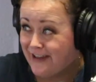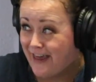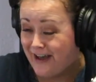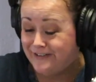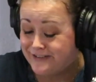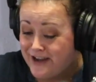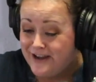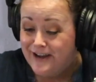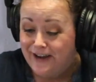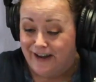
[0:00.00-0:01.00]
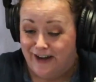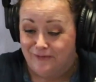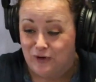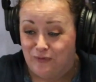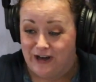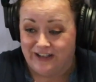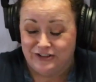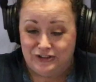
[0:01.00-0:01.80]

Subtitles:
that last one,